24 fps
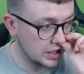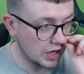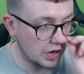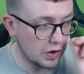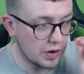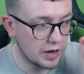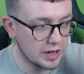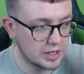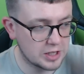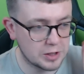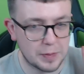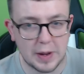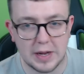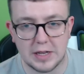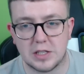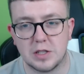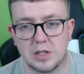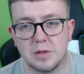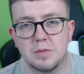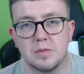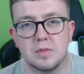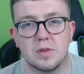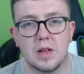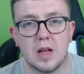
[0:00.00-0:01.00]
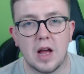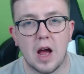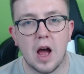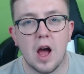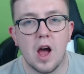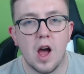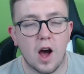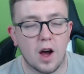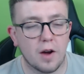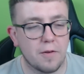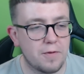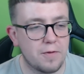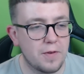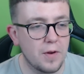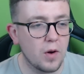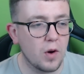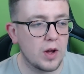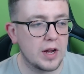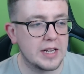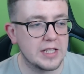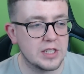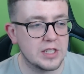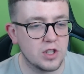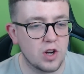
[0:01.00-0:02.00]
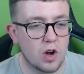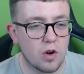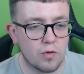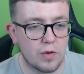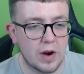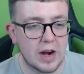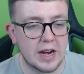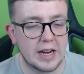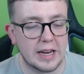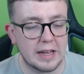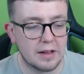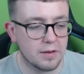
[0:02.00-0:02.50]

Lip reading: don't expect him. I feel like he's not ready